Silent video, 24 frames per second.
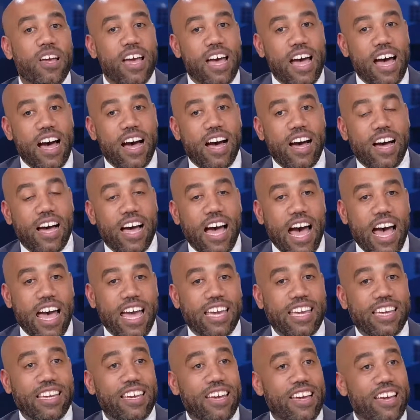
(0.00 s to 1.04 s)

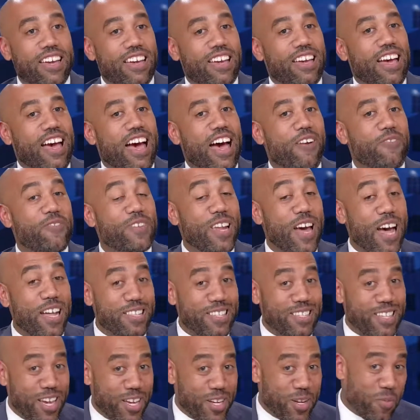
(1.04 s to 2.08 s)
I have not
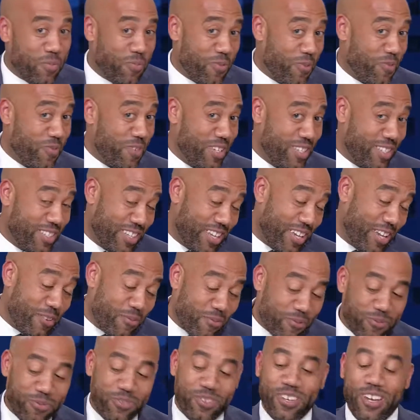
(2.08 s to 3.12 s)
signed up for
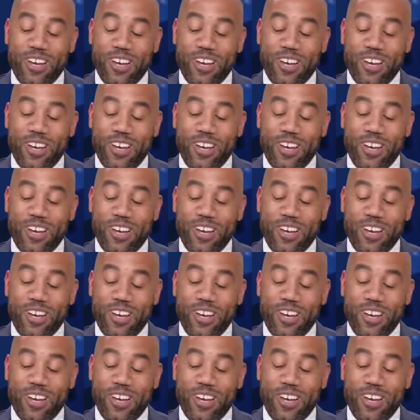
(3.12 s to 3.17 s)
vSafe,